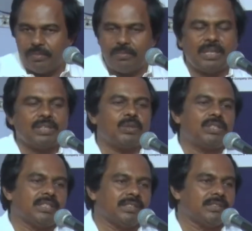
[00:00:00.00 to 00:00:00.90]

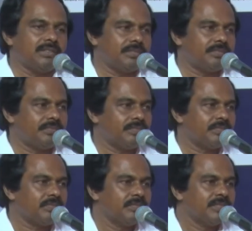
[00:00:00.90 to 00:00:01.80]
resources.
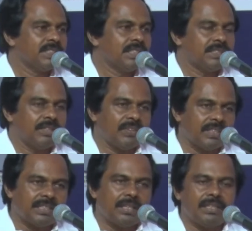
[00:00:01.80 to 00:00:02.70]
Say for
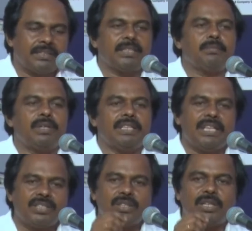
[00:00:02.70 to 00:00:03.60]
example,
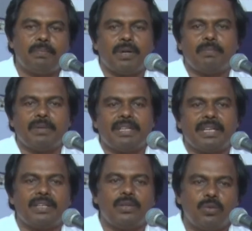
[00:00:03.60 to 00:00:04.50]
each department
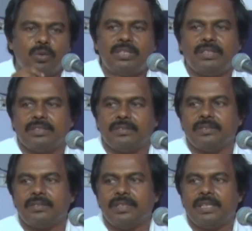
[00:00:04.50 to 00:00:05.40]
can do wonders.
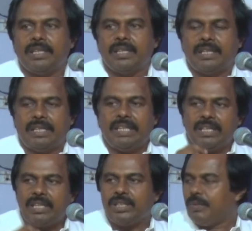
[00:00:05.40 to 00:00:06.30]
In
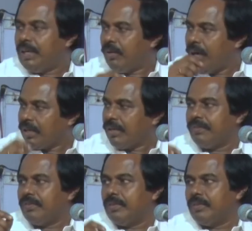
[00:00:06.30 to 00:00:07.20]
health, we have a lot of
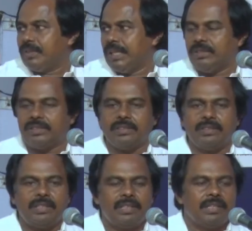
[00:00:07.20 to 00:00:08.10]
things.
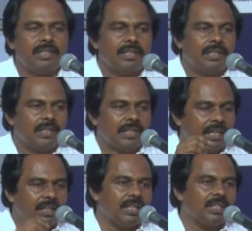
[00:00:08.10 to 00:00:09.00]
In
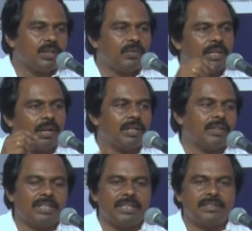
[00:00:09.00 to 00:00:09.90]
agriculture, we have a lot
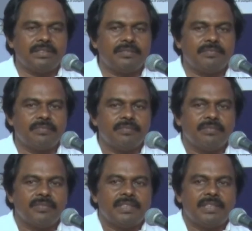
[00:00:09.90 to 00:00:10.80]
of things.
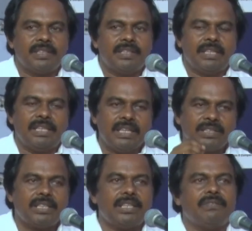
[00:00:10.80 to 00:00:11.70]
In
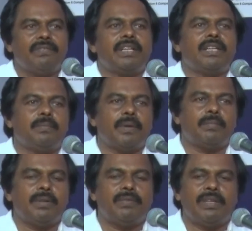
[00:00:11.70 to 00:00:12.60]
each and every
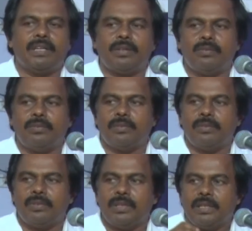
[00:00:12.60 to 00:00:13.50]
department, we have
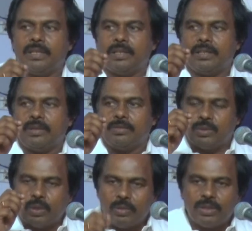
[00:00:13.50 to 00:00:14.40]

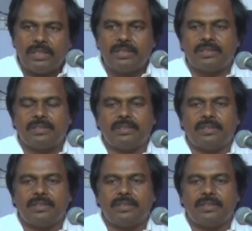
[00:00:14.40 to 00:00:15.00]
solutions